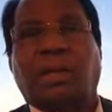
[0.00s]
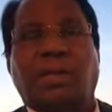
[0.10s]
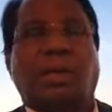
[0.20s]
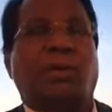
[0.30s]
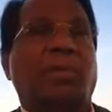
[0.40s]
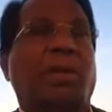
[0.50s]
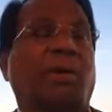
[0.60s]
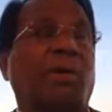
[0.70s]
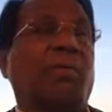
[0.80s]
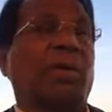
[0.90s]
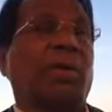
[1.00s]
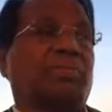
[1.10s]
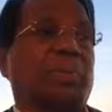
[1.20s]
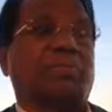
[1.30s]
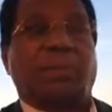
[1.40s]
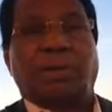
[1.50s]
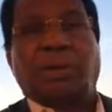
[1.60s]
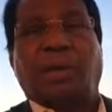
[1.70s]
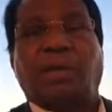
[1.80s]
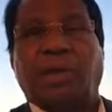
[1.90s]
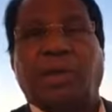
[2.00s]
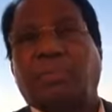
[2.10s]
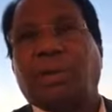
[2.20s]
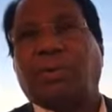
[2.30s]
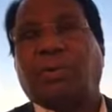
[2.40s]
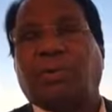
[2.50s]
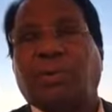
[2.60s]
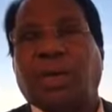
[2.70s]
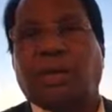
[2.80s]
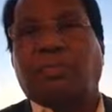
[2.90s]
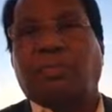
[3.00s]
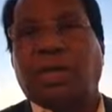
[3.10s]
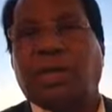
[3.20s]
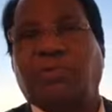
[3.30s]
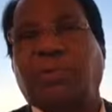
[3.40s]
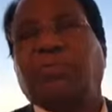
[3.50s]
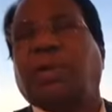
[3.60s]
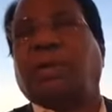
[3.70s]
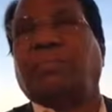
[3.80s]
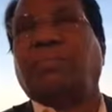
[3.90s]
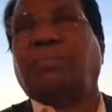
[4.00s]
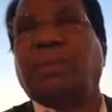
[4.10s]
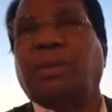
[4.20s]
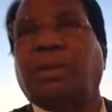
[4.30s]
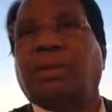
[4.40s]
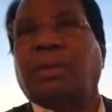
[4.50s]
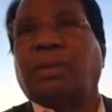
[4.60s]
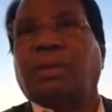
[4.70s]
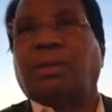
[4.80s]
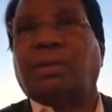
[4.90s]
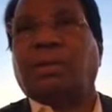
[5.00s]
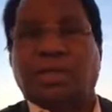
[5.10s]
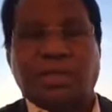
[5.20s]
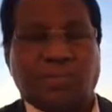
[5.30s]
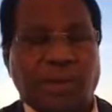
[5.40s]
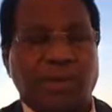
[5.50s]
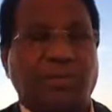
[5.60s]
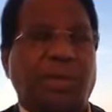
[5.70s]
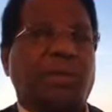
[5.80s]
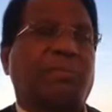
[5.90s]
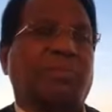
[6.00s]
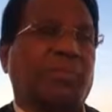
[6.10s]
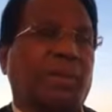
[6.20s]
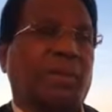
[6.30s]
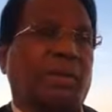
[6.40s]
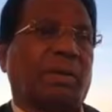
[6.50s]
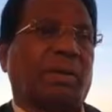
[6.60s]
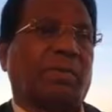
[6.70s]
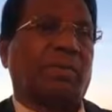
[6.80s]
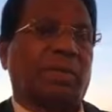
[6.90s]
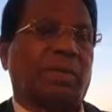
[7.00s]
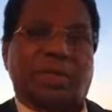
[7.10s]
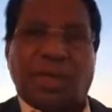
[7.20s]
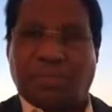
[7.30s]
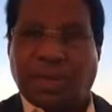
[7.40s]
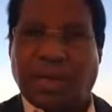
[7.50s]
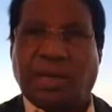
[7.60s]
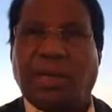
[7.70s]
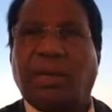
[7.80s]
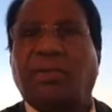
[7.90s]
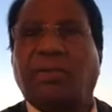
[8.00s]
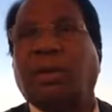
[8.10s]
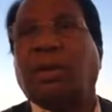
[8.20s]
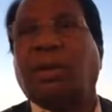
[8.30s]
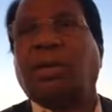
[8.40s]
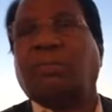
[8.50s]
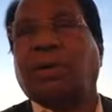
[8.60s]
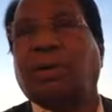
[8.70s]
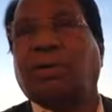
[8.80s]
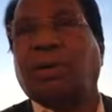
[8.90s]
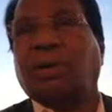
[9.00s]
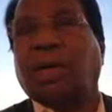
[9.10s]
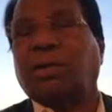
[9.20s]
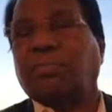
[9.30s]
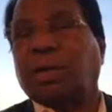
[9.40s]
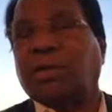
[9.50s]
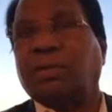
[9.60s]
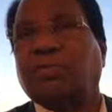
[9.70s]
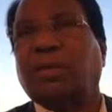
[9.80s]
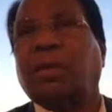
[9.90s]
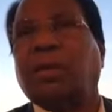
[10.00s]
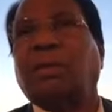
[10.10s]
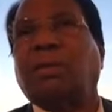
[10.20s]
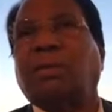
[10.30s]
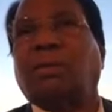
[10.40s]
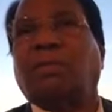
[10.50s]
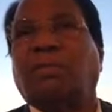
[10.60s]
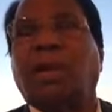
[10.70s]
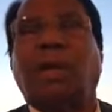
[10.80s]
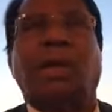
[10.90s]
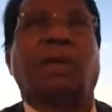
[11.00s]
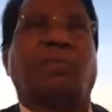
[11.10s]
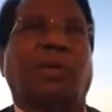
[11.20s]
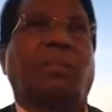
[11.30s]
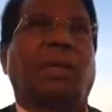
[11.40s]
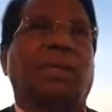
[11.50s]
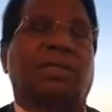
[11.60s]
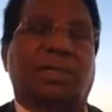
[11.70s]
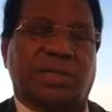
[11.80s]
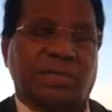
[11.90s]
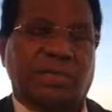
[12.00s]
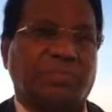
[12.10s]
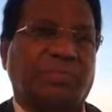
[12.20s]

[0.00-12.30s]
there will be always people available to help the individual. This is possible, which is happening in our country for a long time because of the well-knit family system.